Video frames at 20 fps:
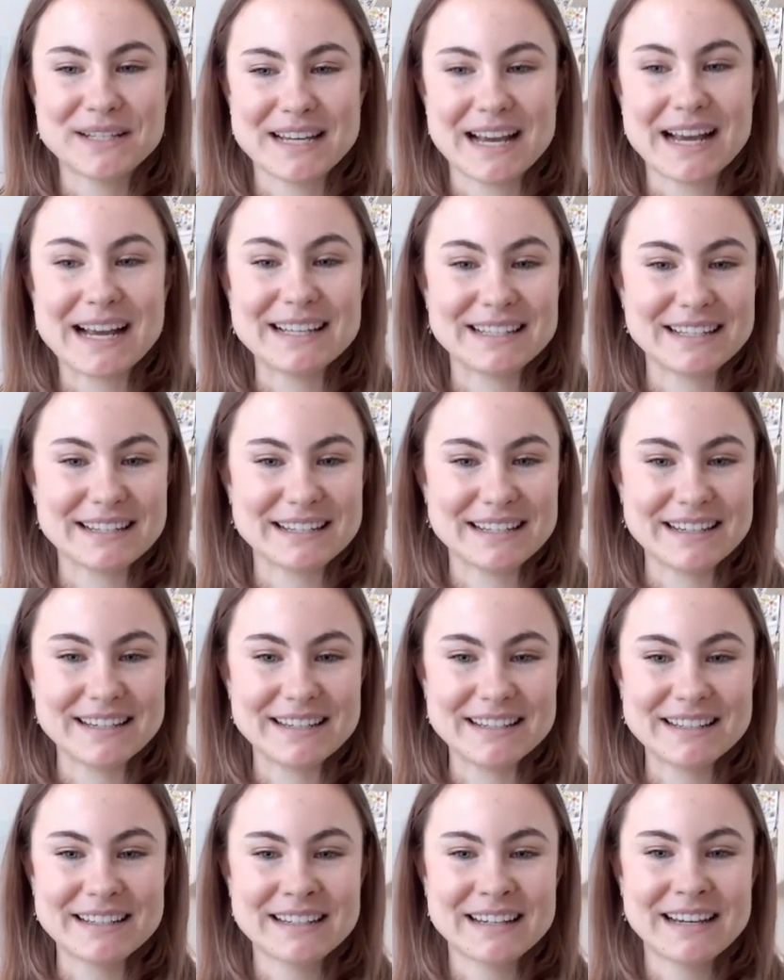size this
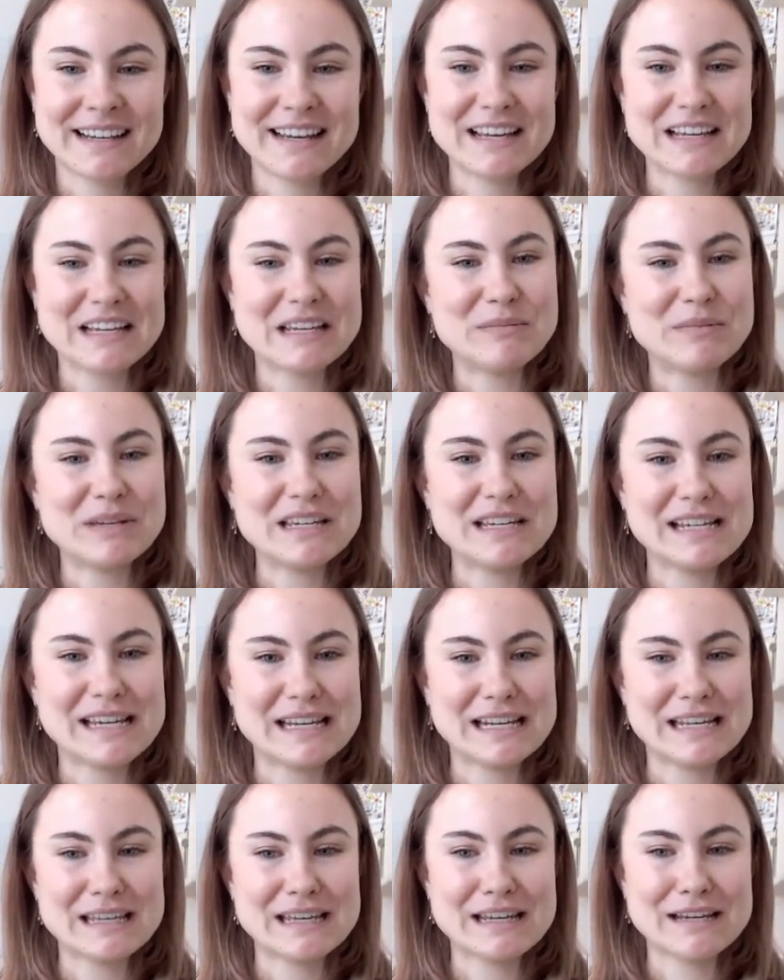is, it could be
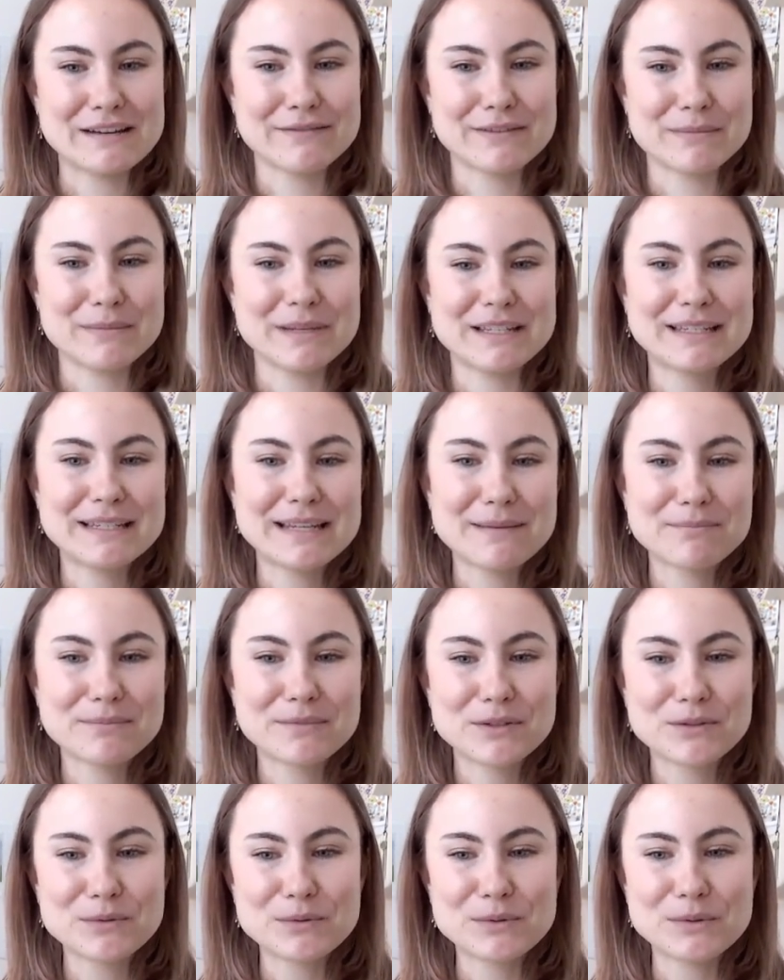anything from a step
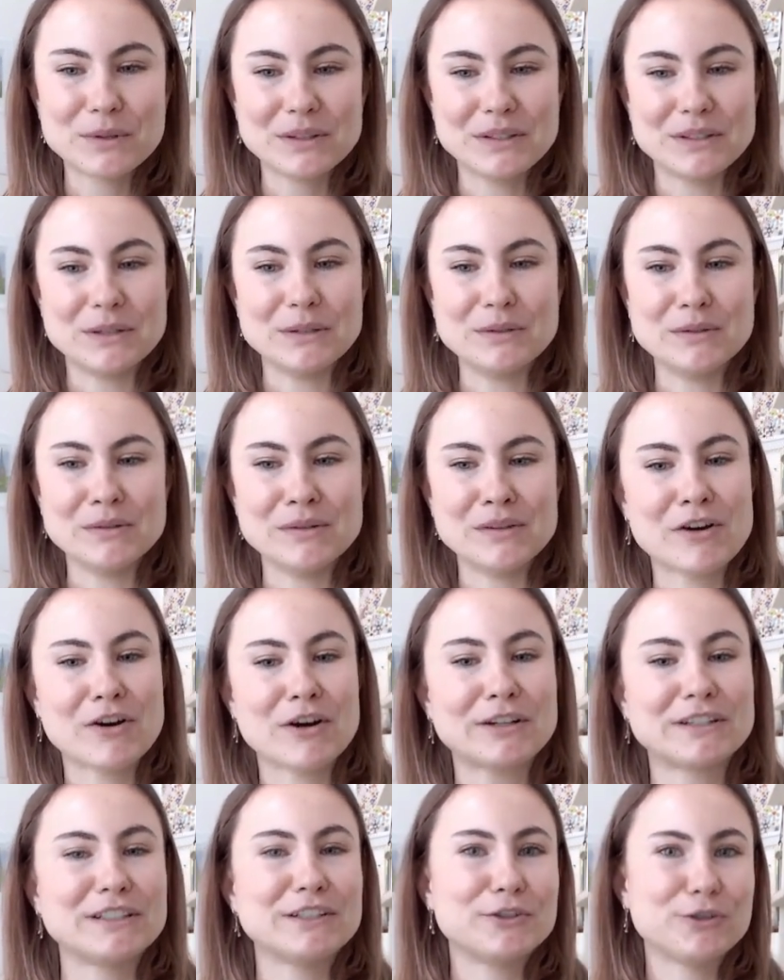stool to the
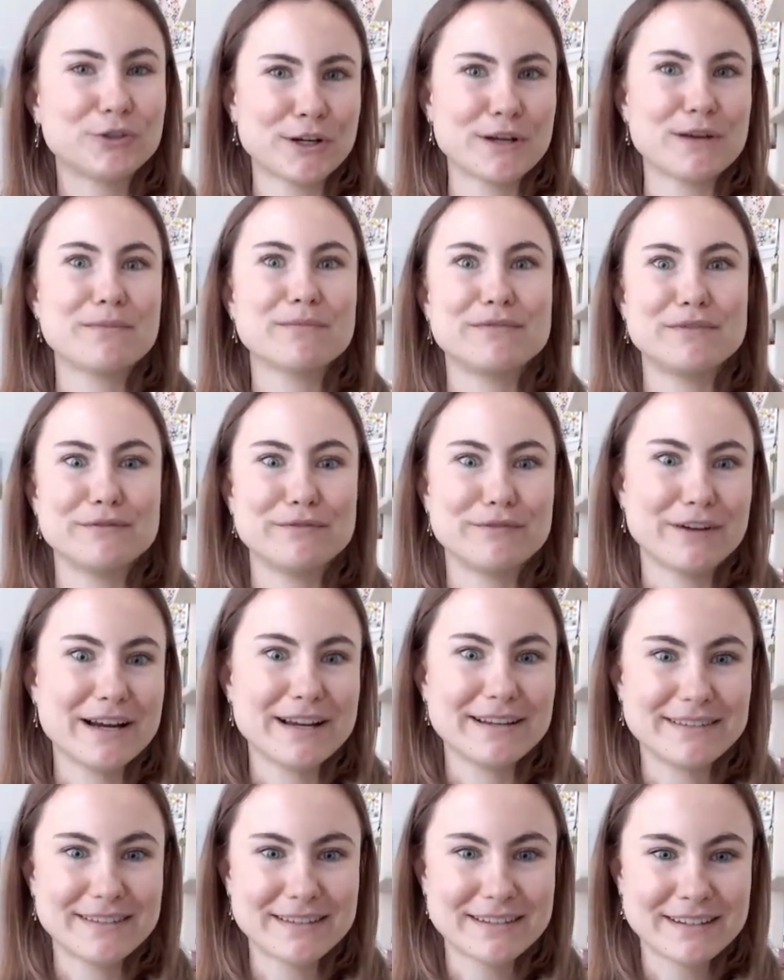Arc de Triomphe in
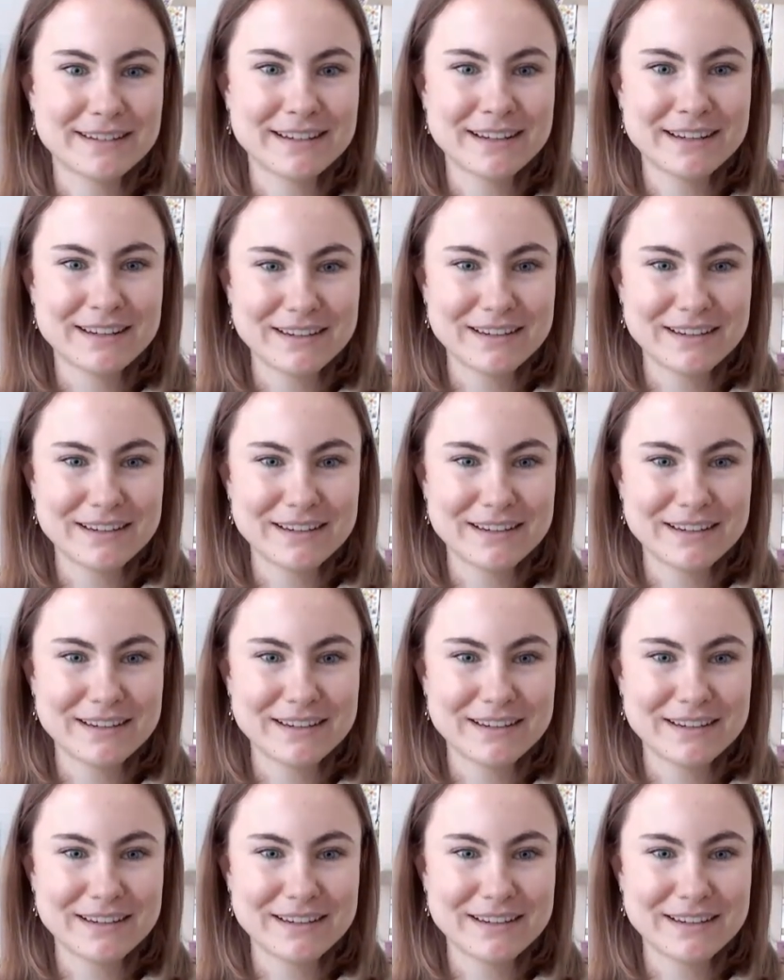France.